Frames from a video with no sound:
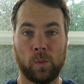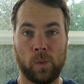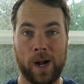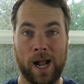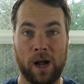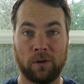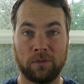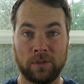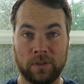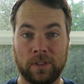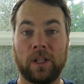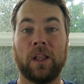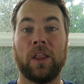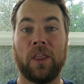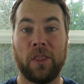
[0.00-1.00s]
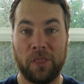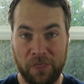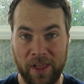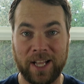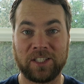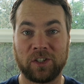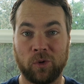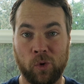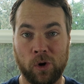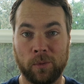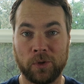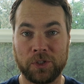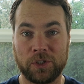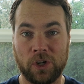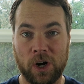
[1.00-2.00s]
Wow, that's a
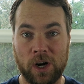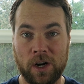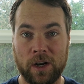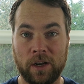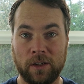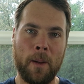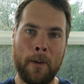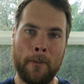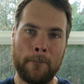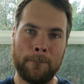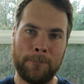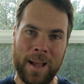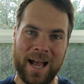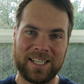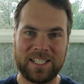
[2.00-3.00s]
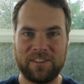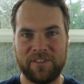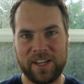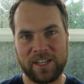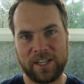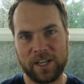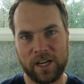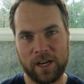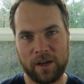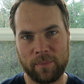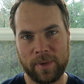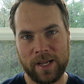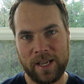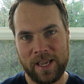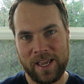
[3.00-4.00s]
horrible start. Passive
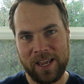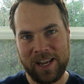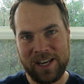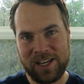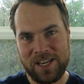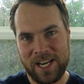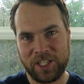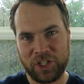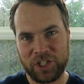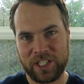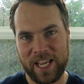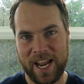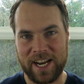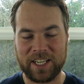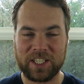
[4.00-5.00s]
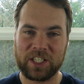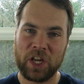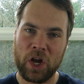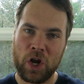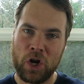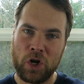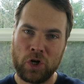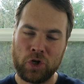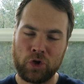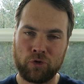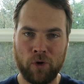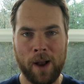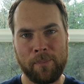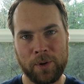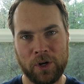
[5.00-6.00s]
income. Niche sites.
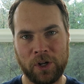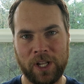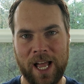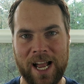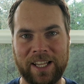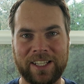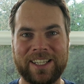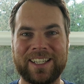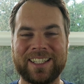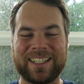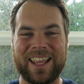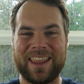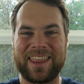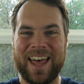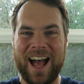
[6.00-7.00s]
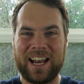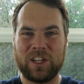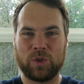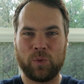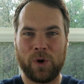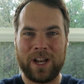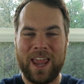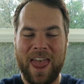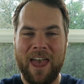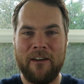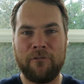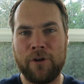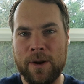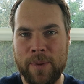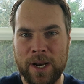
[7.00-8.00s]
Tropical islands. That is what
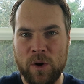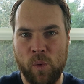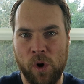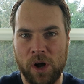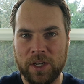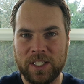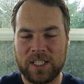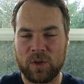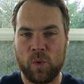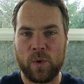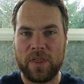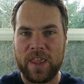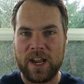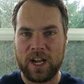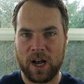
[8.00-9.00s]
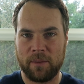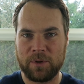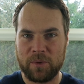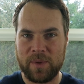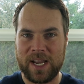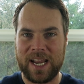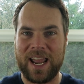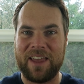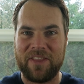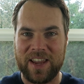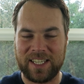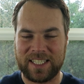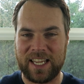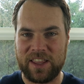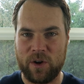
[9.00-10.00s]
everybody wants when they come to me and they
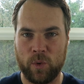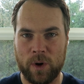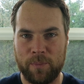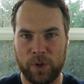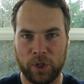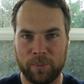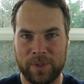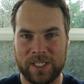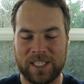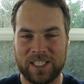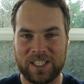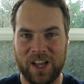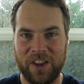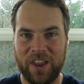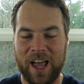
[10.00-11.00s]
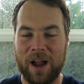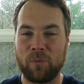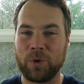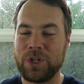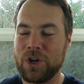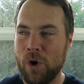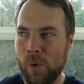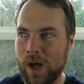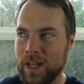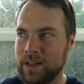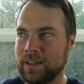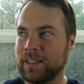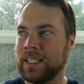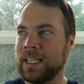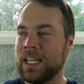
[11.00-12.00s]
say they want to build a business online. Well, you know
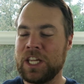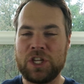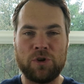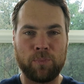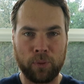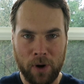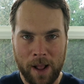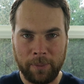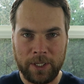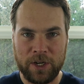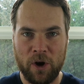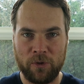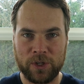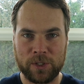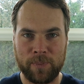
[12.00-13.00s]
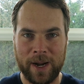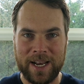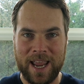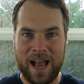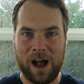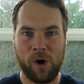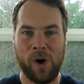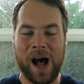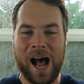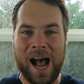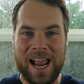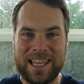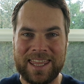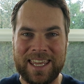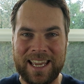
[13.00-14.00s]
what? You probably know this by now.
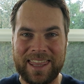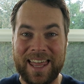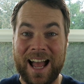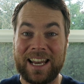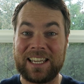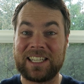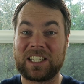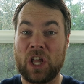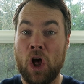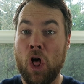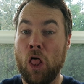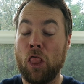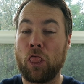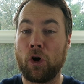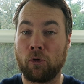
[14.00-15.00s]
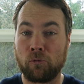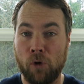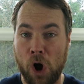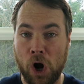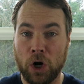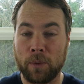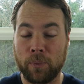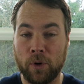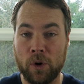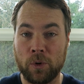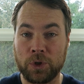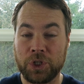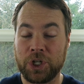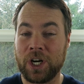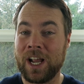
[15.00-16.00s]
I think that is the wrong
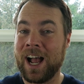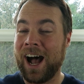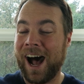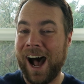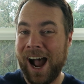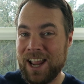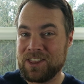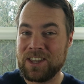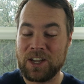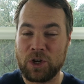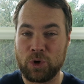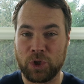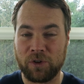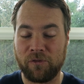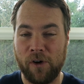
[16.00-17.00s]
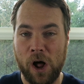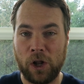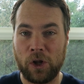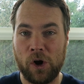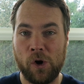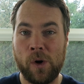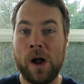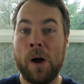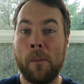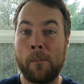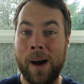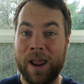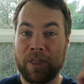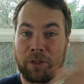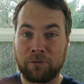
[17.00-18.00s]
approach. I think you should follow
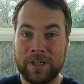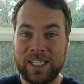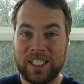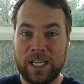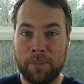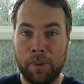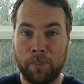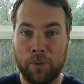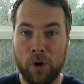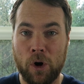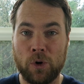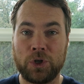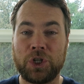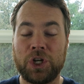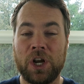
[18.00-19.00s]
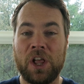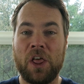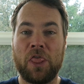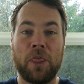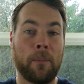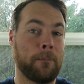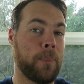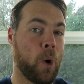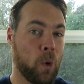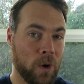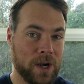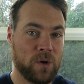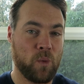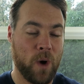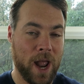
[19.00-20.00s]
my 3-step approach, the
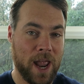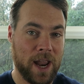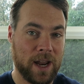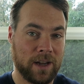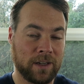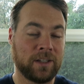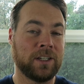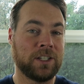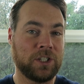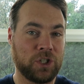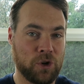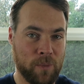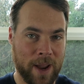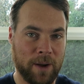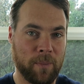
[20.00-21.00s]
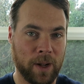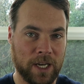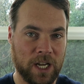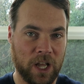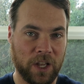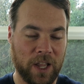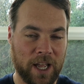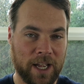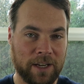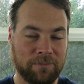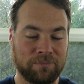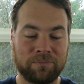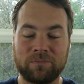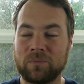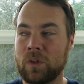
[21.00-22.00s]
boring way to make money
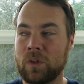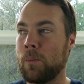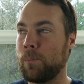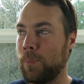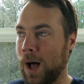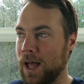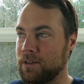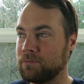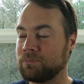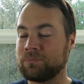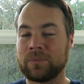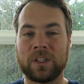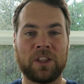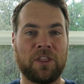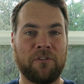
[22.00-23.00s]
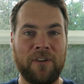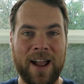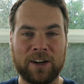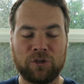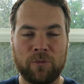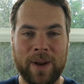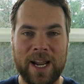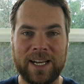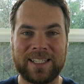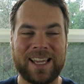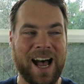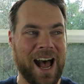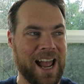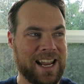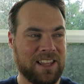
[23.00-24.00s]
online. But the fact remains,
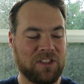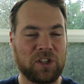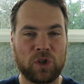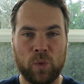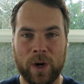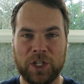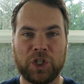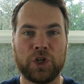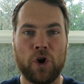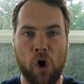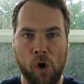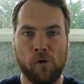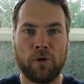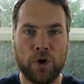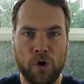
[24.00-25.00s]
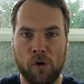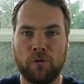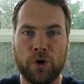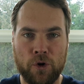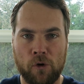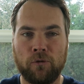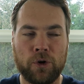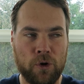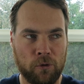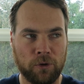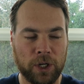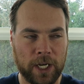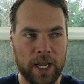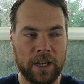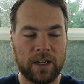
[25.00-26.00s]
I get this question over and over and over and
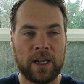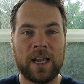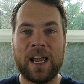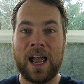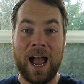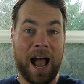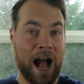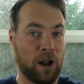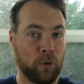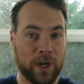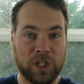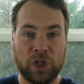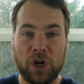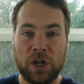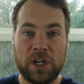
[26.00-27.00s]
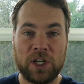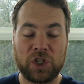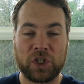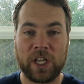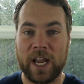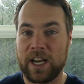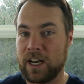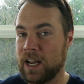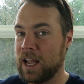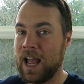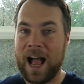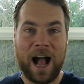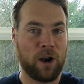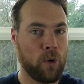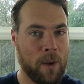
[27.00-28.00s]
over again. How do I start a niche site?
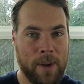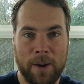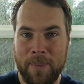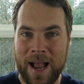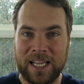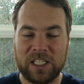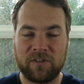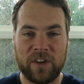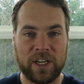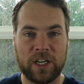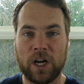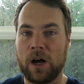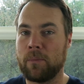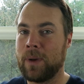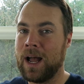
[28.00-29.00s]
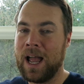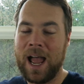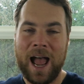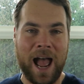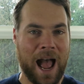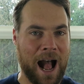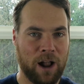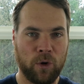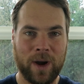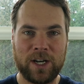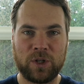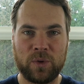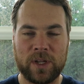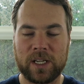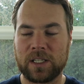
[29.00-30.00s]
How do I make passive income? How do I
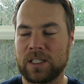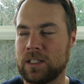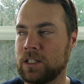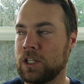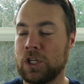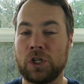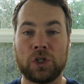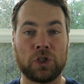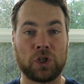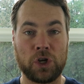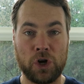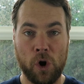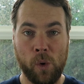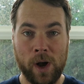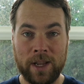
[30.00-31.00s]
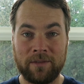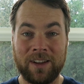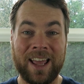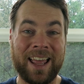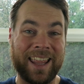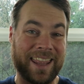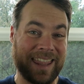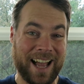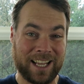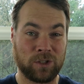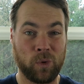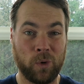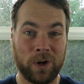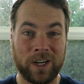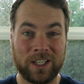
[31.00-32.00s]
do this? So you know what? That's
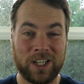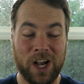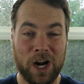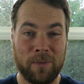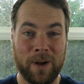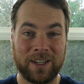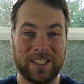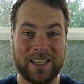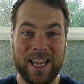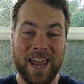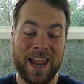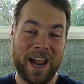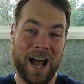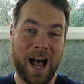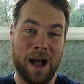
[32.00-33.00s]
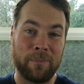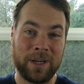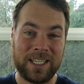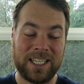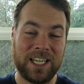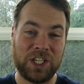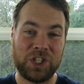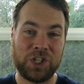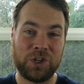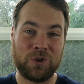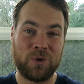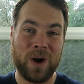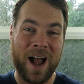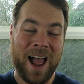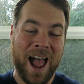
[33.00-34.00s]
what we're going to talk about today. I'm going to teach
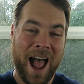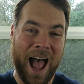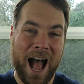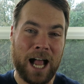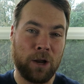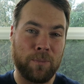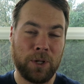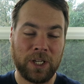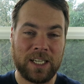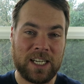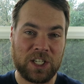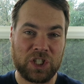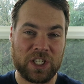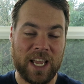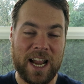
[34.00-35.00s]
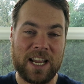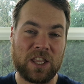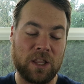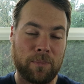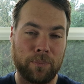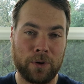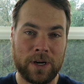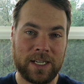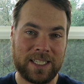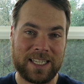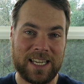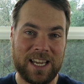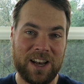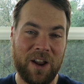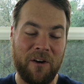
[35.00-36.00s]
you how to build a niche site that brings
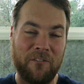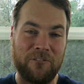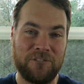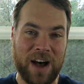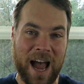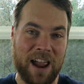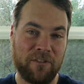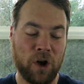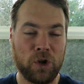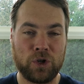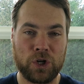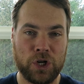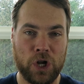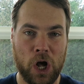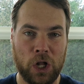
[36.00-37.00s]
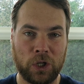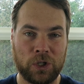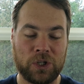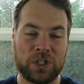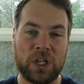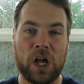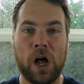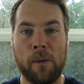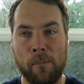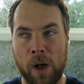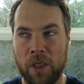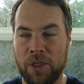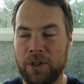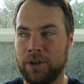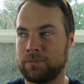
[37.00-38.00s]
in $500 a
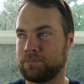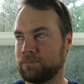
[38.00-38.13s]
month.